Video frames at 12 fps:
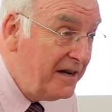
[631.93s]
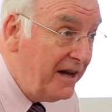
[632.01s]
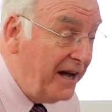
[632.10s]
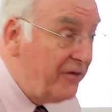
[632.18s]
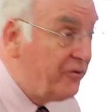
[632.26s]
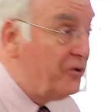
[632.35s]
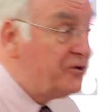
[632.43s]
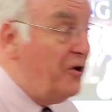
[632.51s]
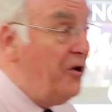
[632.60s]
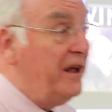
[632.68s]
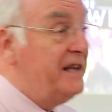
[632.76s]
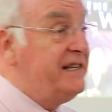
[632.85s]
And of course,
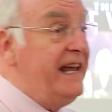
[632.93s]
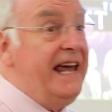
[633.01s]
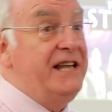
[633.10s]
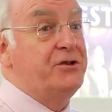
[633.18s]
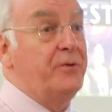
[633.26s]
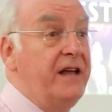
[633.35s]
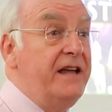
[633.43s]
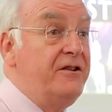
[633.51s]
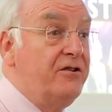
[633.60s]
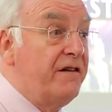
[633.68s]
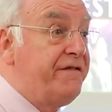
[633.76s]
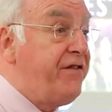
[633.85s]
all his aides went
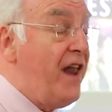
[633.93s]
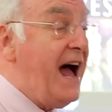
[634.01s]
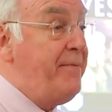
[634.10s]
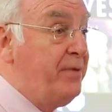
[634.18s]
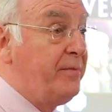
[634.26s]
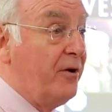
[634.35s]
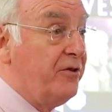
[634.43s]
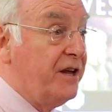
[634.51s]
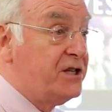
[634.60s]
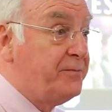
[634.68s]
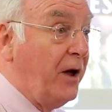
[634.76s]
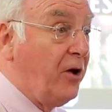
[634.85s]
into a flap about
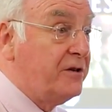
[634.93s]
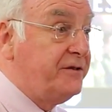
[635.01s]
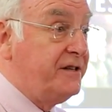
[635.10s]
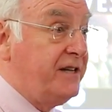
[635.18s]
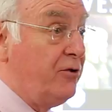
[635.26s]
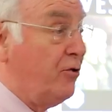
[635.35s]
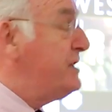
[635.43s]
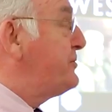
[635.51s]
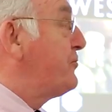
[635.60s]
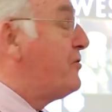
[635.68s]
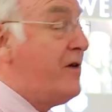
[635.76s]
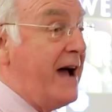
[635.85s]
this because they said, oh, that's
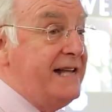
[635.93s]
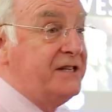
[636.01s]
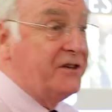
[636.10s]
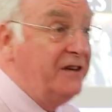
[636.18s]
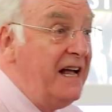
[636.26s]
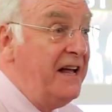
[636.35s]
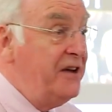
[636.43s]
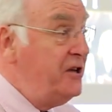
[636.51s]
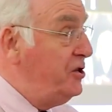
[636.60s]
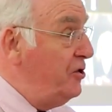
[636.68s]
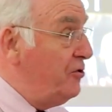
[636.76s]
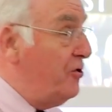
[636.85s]
the wrong answer.
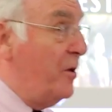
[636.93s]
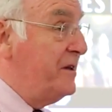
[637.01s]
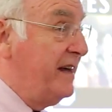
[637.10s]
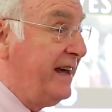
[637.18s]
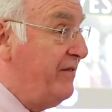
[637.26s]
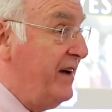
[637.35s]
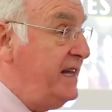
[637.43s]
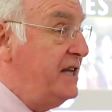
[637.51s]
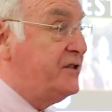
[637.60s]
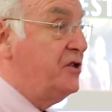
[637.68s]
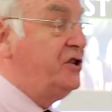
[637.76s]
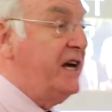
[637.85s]
You don't want to give any
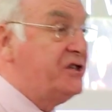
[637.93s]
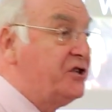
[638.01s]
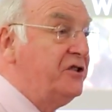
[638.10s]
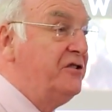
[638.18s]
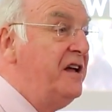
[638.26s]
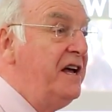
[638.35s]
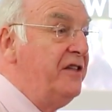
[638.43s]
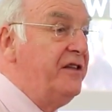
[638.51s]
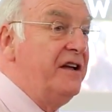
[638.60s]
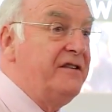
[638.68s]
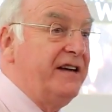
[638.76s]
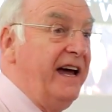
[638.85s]
suggestion
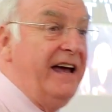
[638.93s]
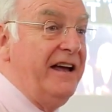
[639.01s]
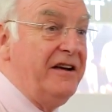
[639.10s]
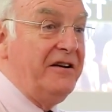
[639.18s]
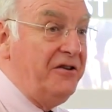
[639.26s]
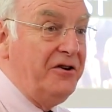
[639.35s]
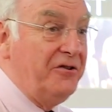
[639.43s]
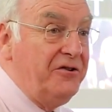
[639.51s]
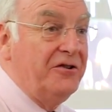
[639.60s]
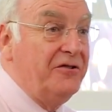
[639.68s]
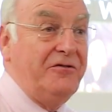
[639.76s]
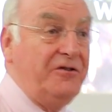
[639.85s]
that
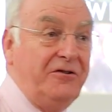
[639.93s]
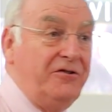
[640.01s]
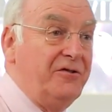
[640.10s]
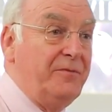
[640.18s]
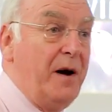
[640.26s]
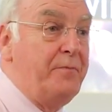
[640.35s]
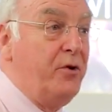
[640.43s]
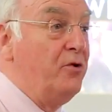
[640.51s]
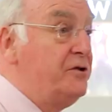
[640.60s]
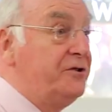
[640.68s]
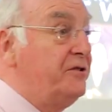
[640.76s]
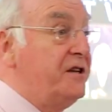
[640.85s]
you're
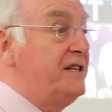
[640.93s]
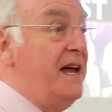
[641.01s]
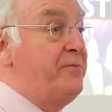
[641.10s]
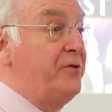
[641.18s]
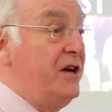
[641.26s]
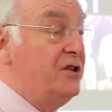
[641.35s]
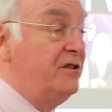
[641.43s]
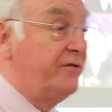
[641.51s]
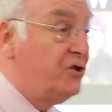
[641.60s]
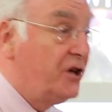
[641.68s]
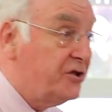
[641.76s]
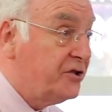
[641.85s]
opposed to the separation
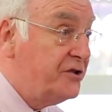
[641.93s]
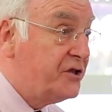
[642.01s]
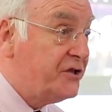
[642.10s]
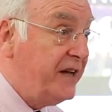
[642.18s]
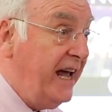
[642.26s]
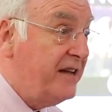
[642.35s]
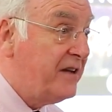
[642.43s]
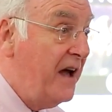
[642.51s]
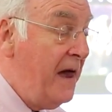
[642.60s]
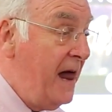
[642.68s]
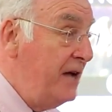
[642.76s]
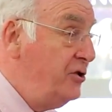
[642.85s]
of church and state,
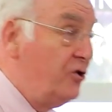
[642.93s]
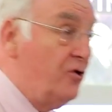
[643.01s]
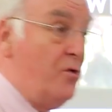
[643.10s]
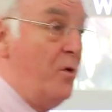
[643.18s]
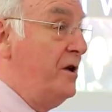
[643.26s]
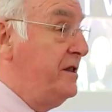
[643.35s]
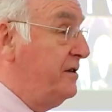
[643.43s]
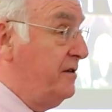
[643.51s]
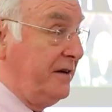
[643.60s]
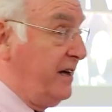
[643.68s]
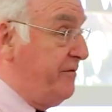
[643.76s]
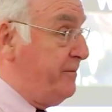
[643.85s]
and you don't want
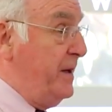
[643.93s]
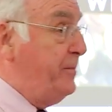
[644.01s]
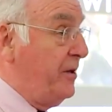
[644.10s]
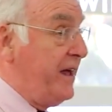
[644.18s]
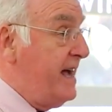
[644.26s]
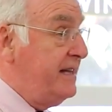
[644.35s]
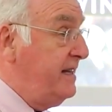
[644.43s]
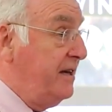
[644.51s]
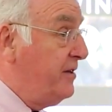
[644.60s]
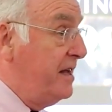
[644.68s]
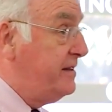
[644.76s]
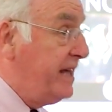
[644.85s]
to give people the
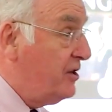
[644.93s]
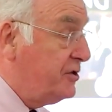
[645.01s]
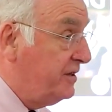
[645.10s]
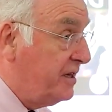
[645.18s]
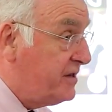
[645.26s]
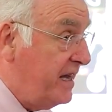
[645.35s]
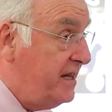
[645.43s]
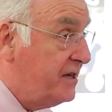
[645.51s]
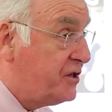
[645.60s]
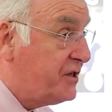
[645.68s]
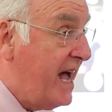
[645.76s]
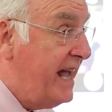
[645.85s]
idea that intelligent design
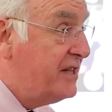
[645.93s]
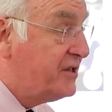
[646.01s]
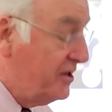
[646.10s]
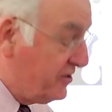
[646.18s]
is science.